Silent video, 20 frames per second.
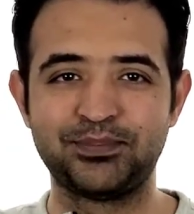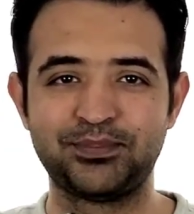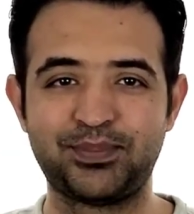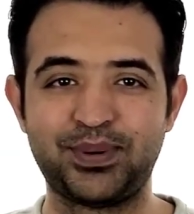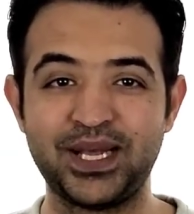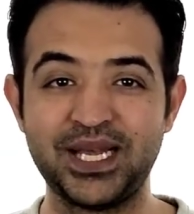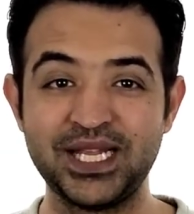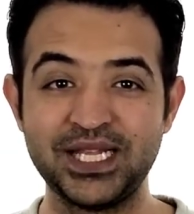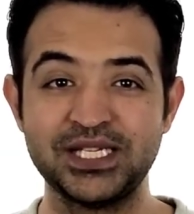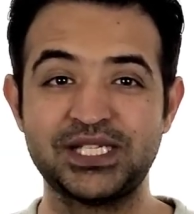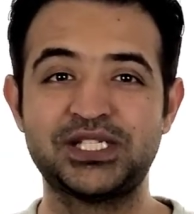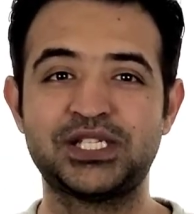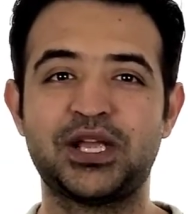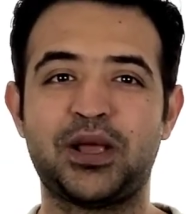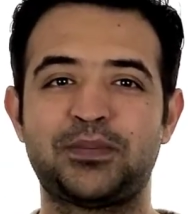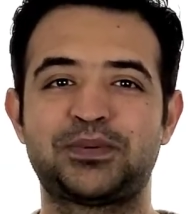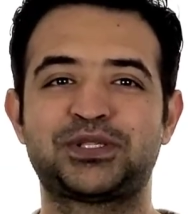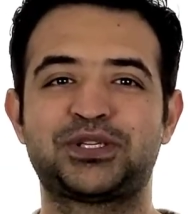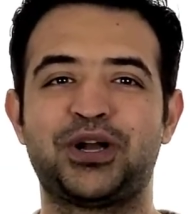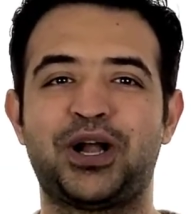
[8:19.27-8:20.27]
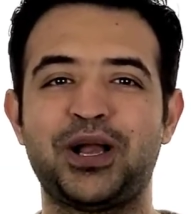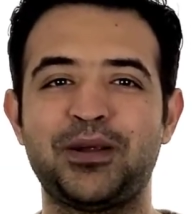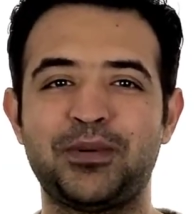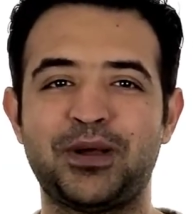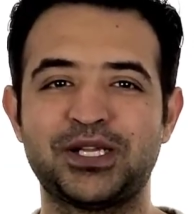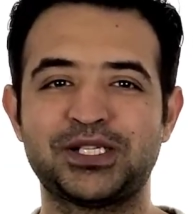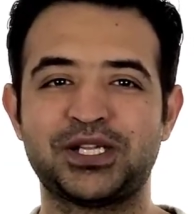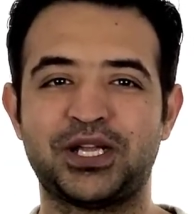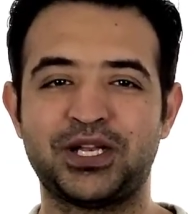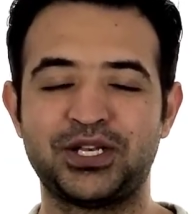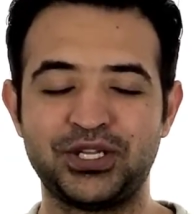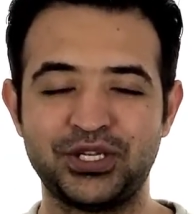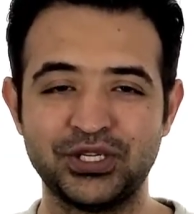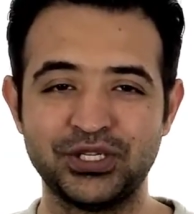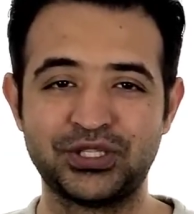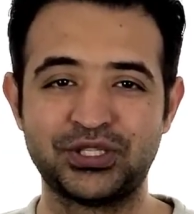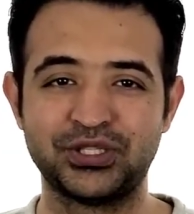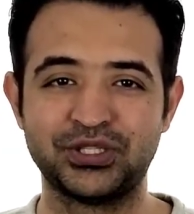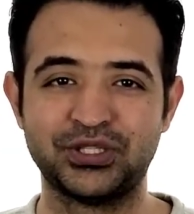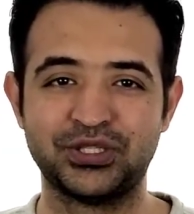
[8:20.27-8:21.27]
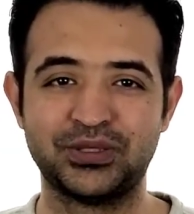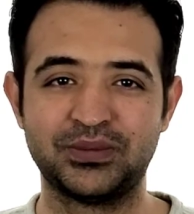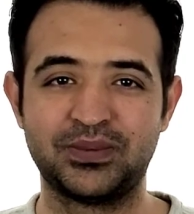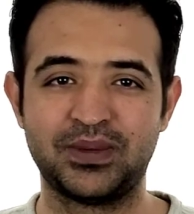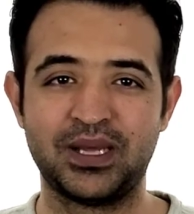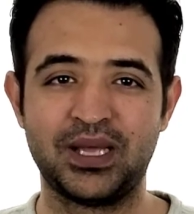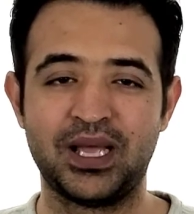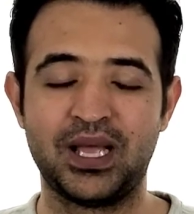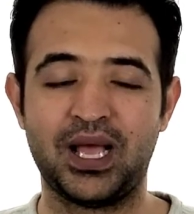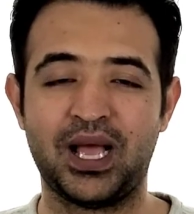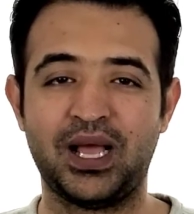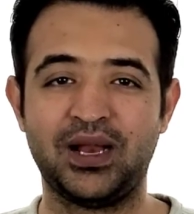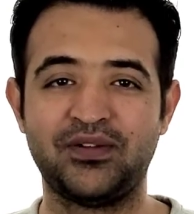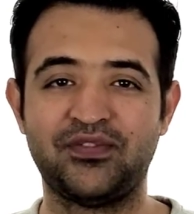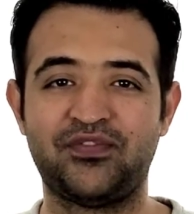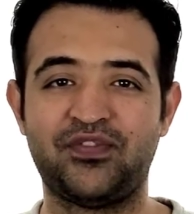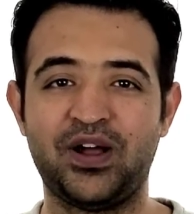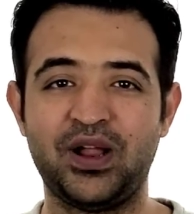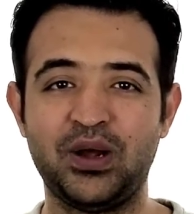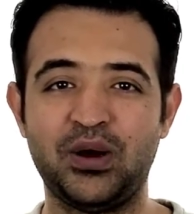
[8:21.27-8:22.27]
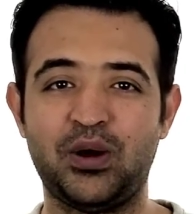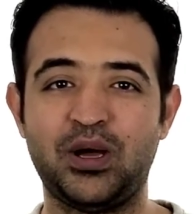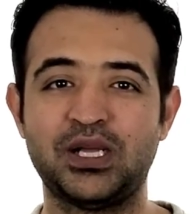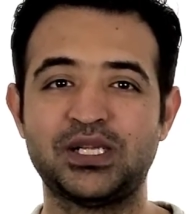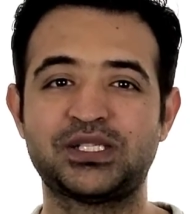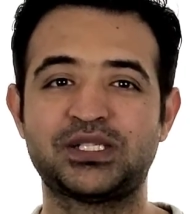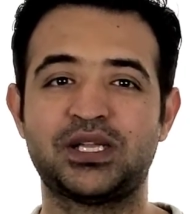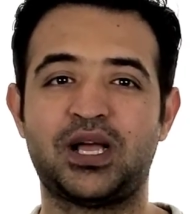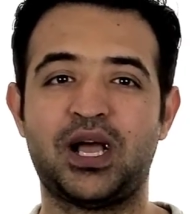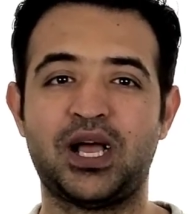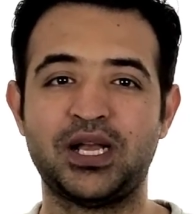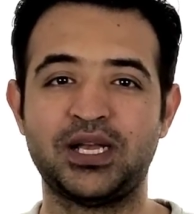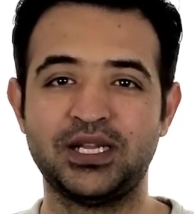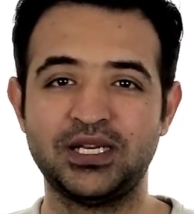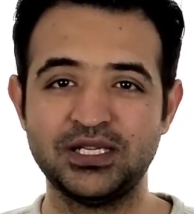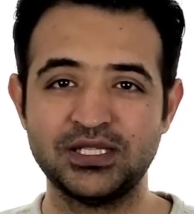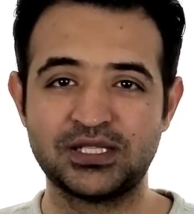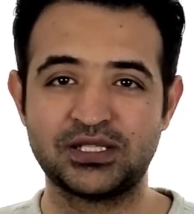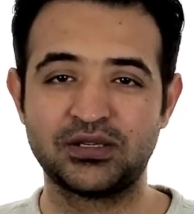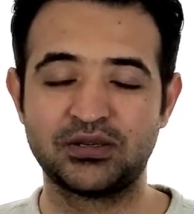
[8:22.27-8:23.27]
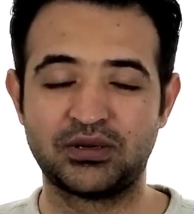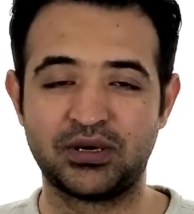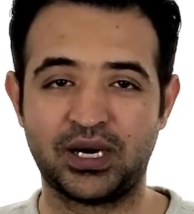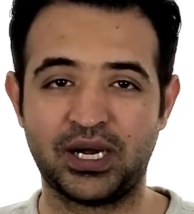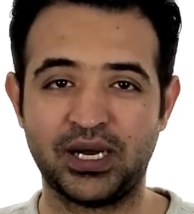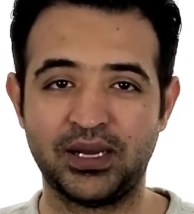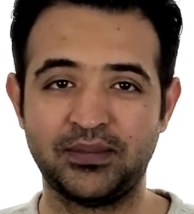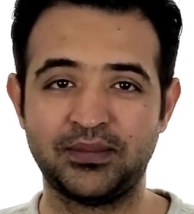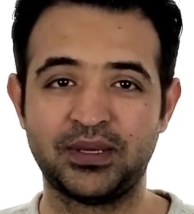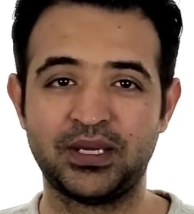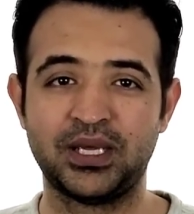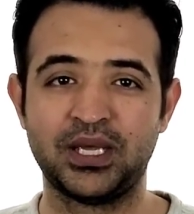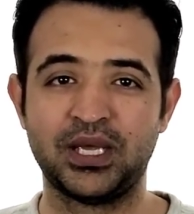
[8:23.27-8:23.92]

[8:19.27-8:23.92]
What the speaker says: Please subscribe us on YouTube and follow us on Instagram